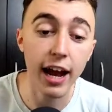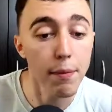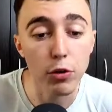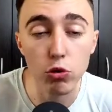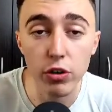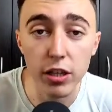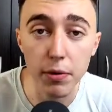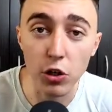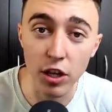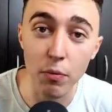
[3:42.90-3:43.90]
mining. I'm not doing
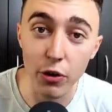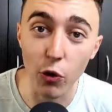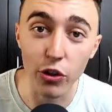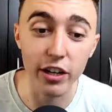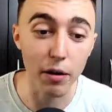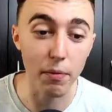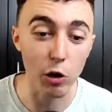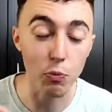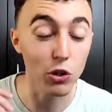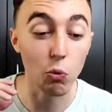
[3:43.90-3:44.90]
it because I'm recording and
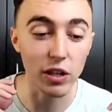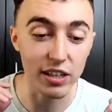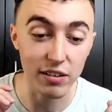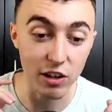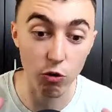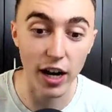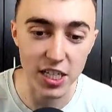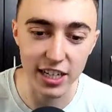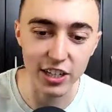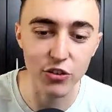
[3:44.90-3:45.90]
my computer will
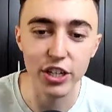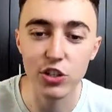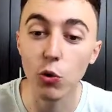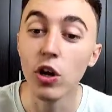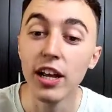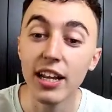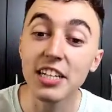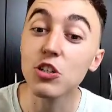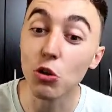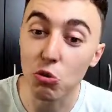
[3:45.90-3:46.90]
crash literally, so
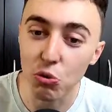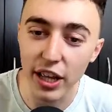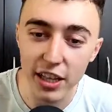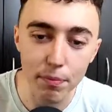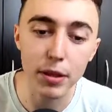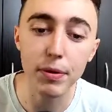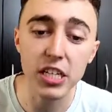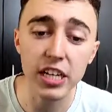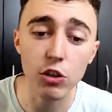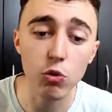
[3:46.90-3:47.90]
let's not do that. But
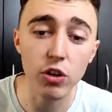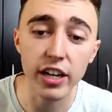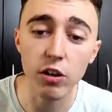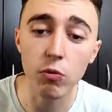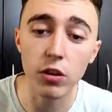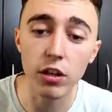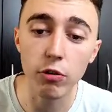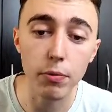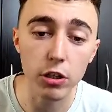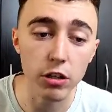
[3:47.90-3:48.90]
basically, you click on the
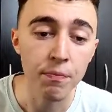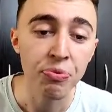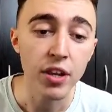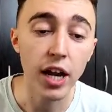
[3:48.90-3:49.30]
green button